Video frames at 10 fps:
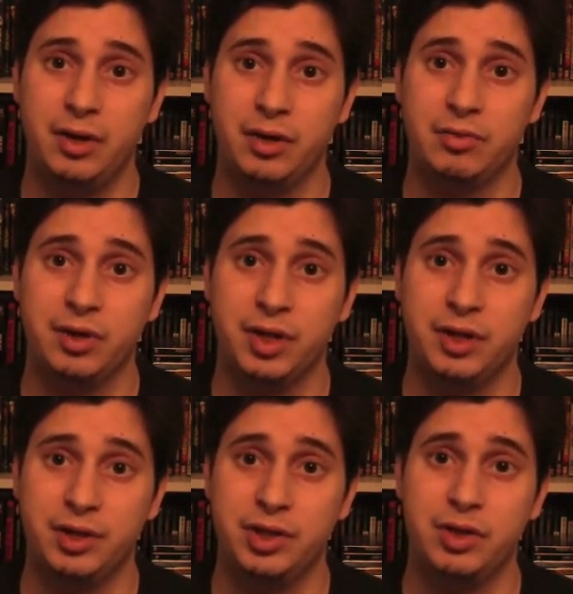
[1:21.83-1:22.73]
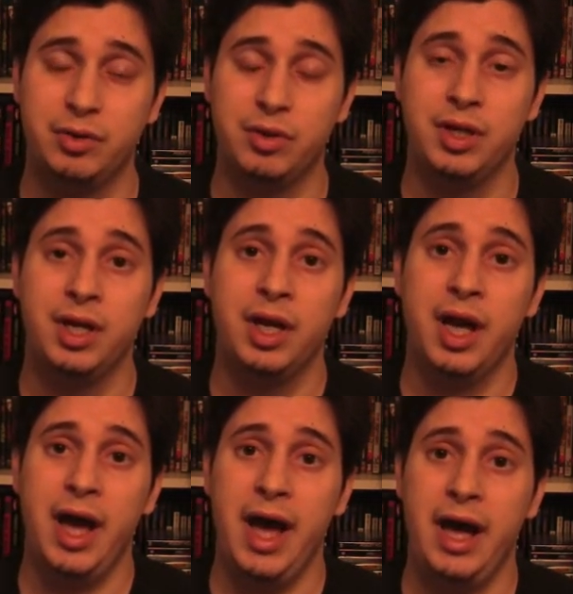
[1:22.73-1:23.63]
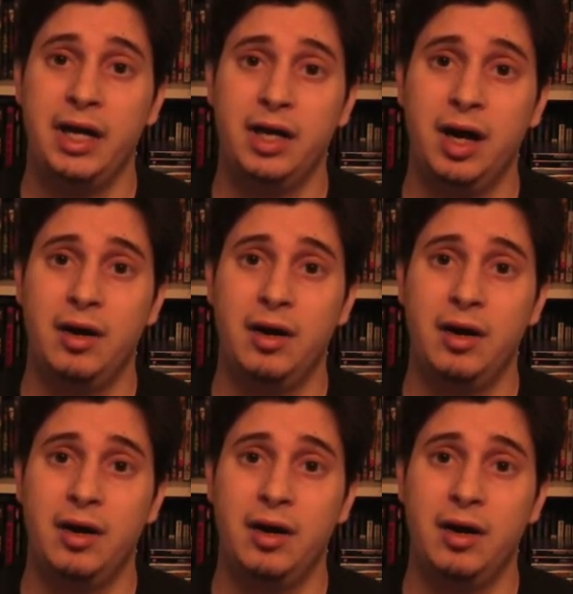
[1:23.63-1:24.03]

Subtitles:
I really do. And